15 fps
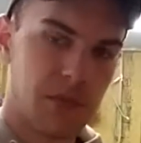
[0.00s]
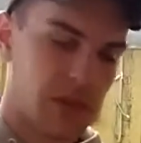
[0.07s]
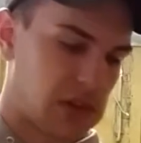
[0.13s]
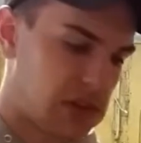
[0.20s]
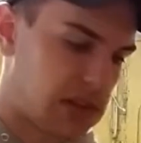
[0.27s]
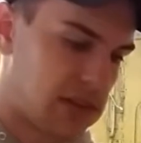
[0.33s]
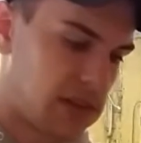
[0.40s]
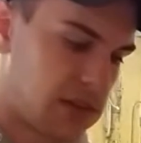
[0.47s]

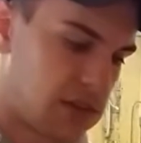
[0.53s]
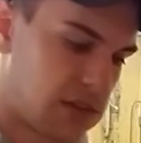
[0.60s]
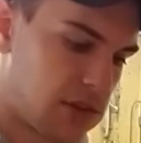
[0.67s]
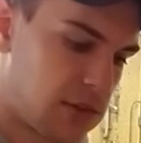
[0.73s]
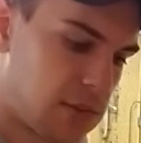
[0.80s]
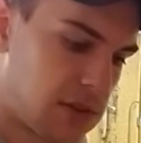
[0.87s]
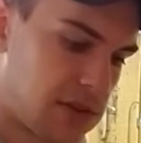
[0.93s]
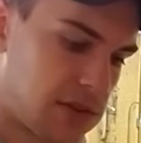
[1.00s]
connecting the
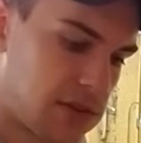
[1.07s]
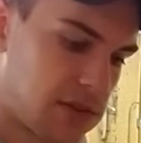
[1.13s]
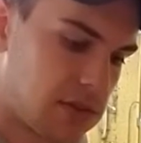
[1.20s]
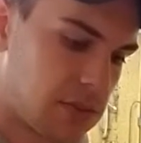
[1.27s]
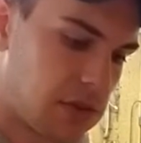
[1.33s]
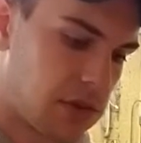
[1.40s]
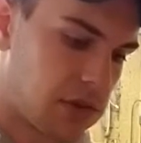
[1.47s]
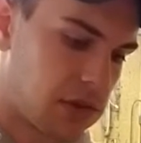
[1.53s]
two pieces
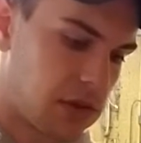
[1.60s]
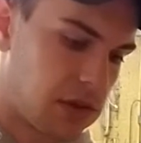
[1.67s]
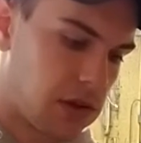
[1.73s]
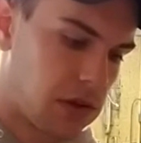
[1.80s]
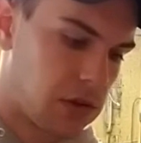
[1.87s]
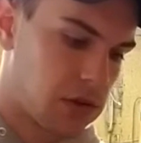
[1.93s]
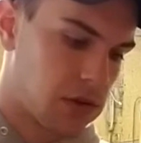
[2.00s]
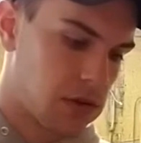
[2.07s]
of metal
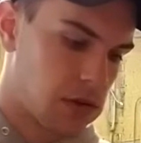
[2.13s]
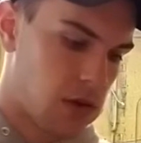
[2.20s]
together.